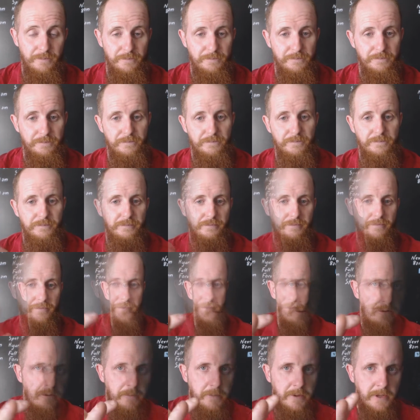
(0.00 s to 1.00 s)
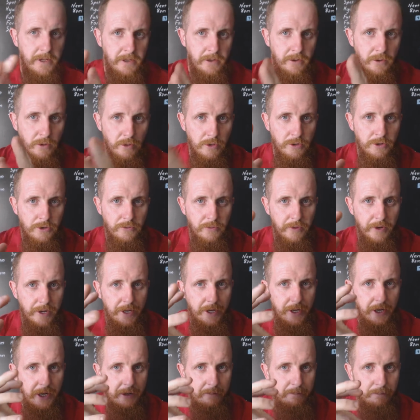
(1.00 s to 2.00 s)
The angry ranger in me looked
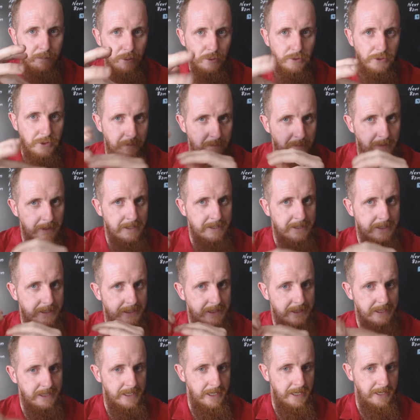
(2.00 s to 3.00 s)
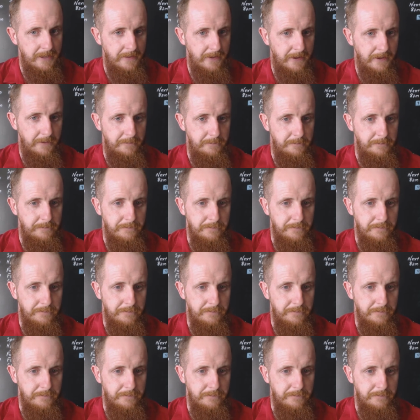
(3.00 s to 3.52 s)
around and put the pieces together.